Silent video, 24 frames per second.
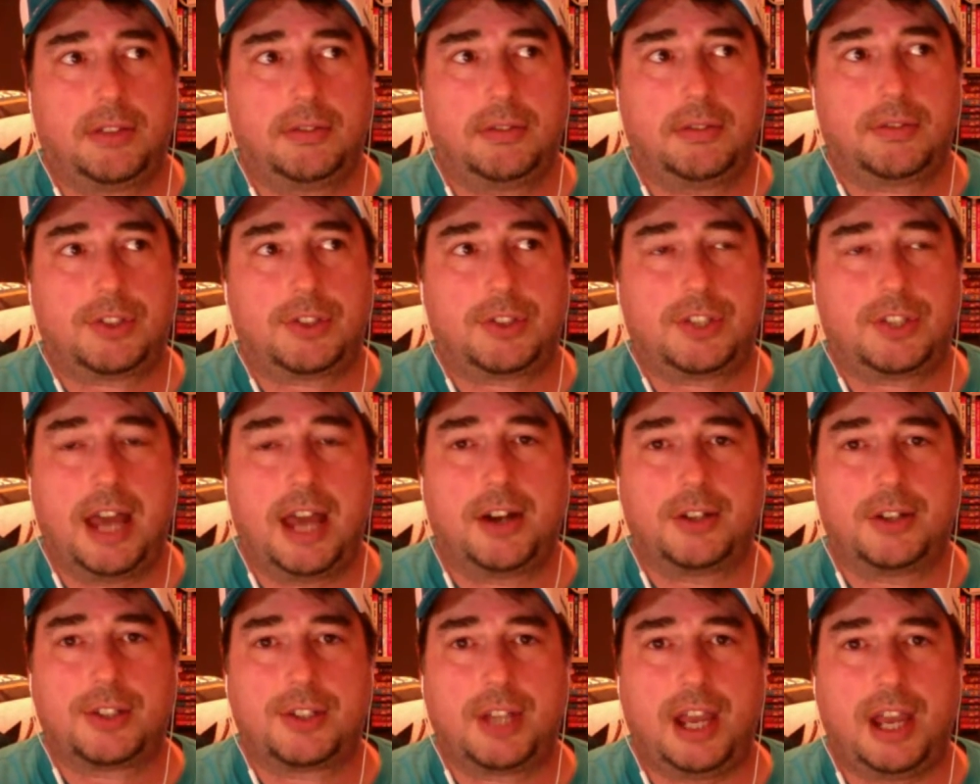San
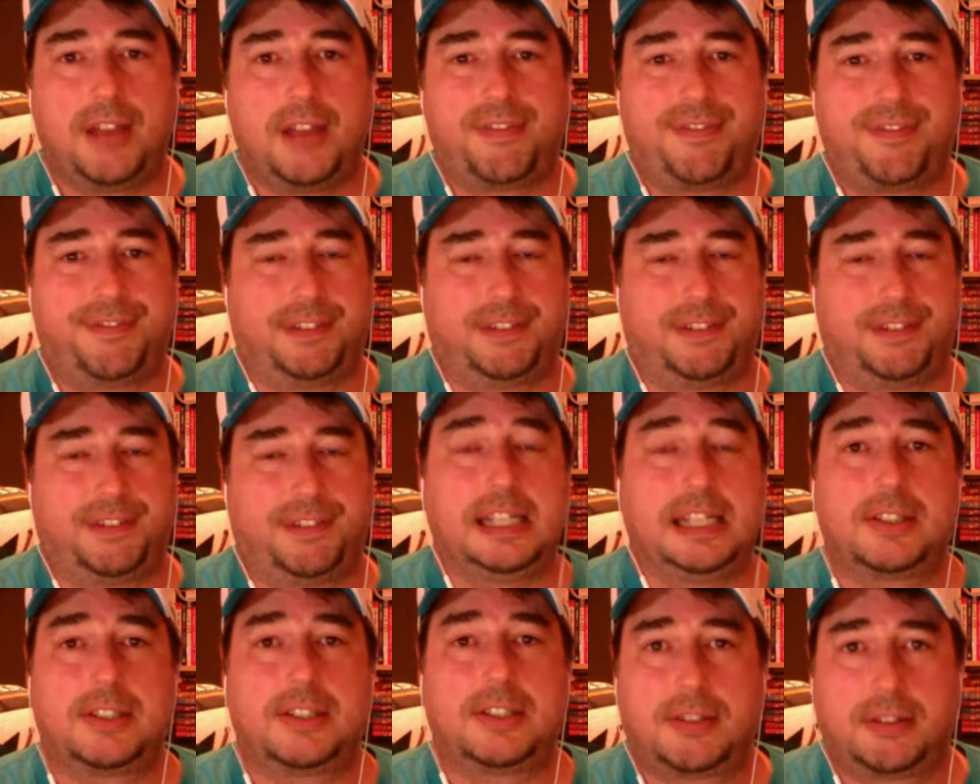Jose
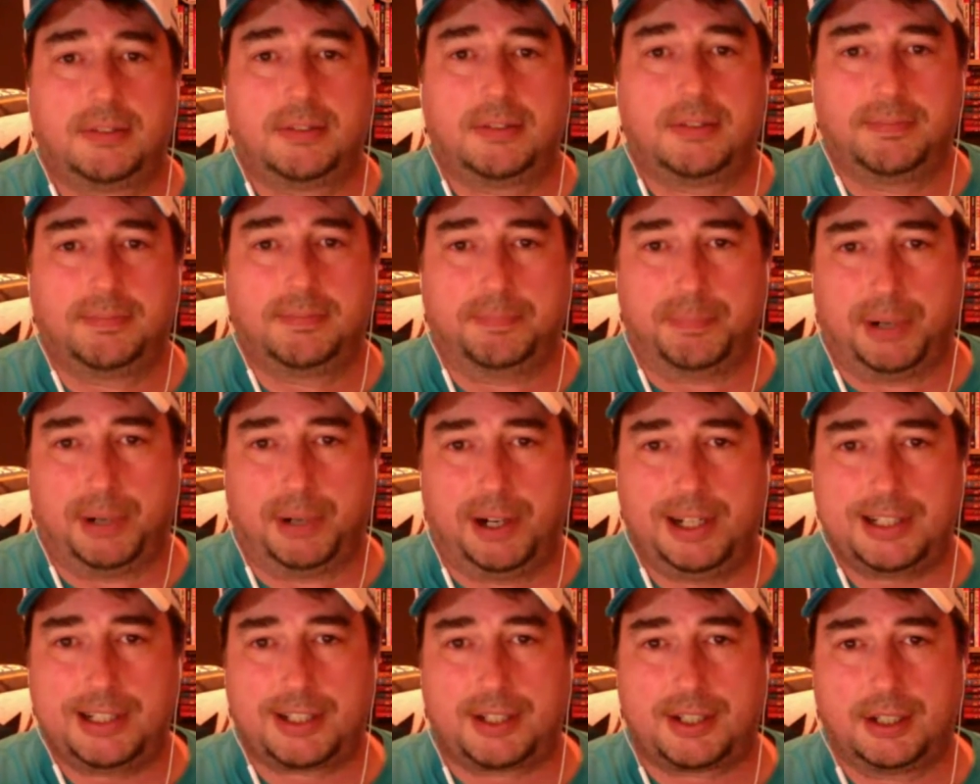fleeced
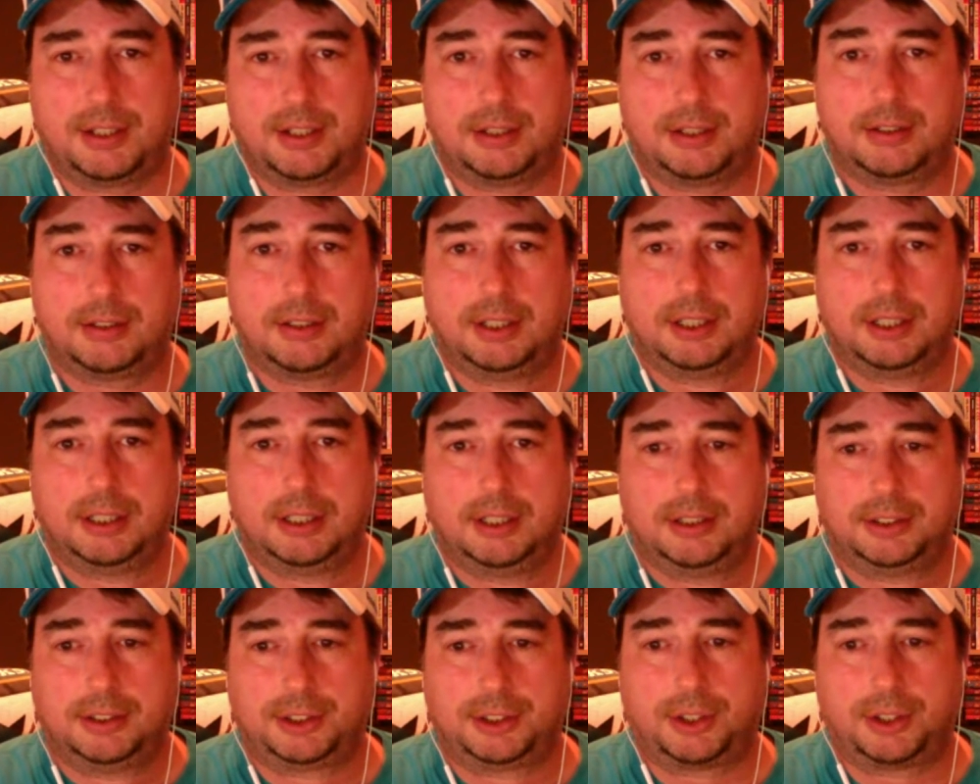Boston,
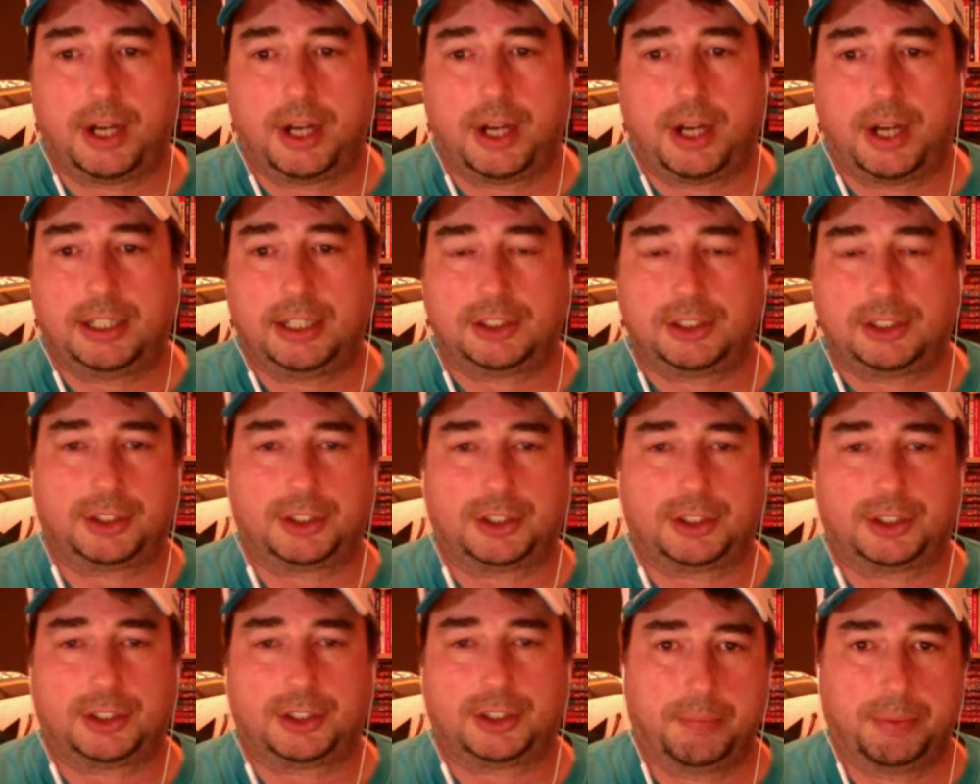trading
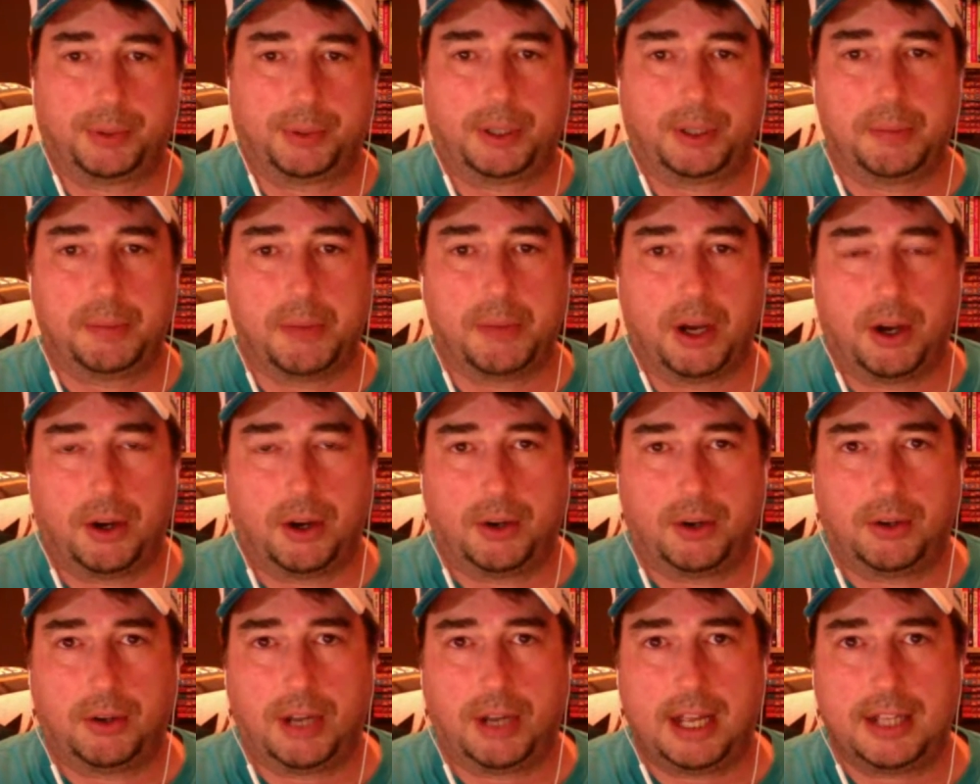Sturm,
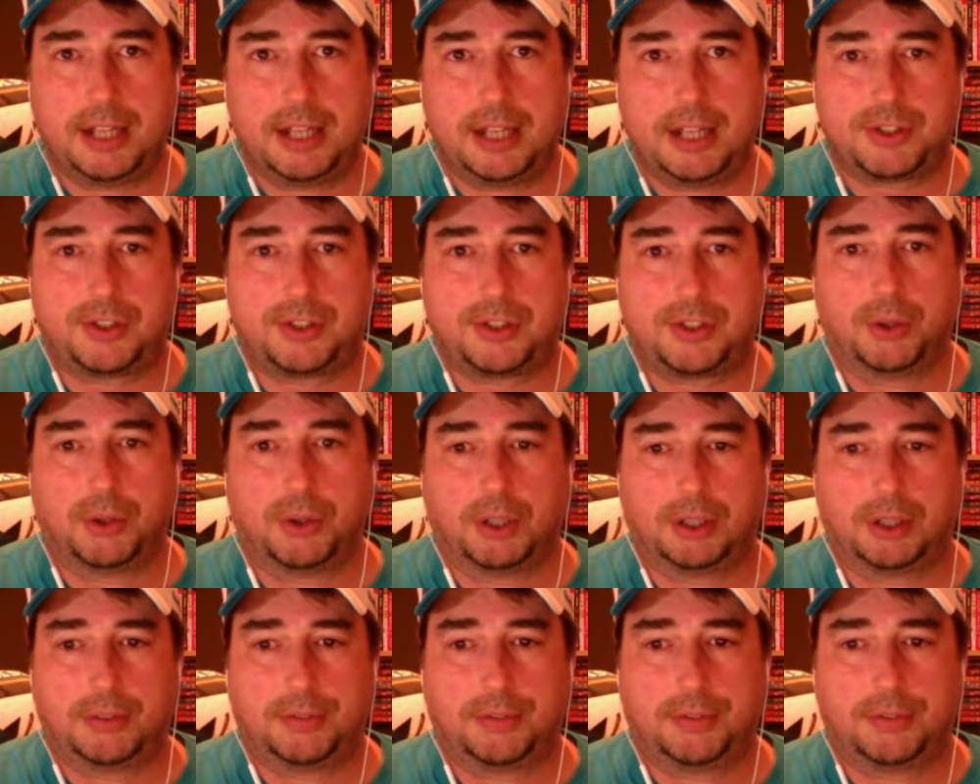Primo, and
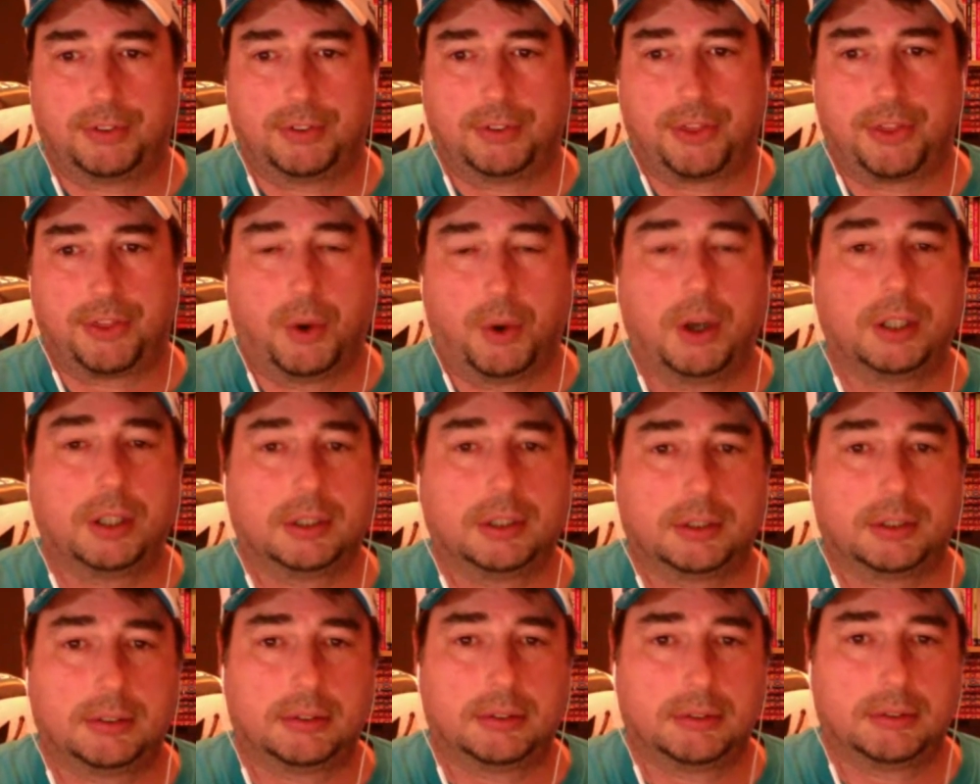Stewart for
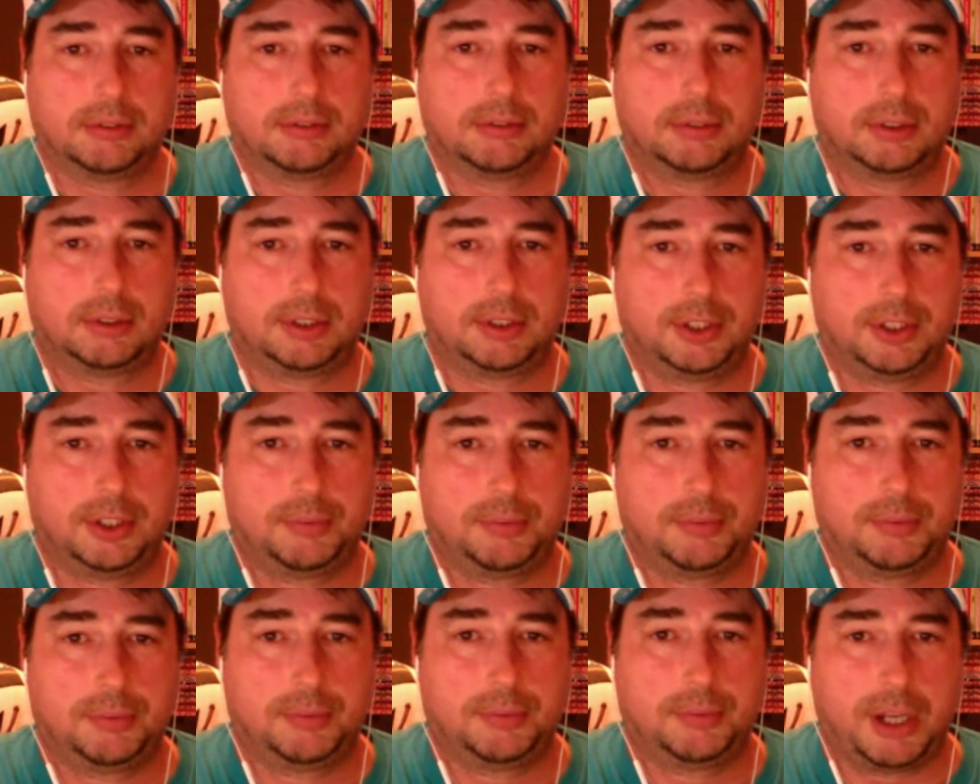Thornton. You'd be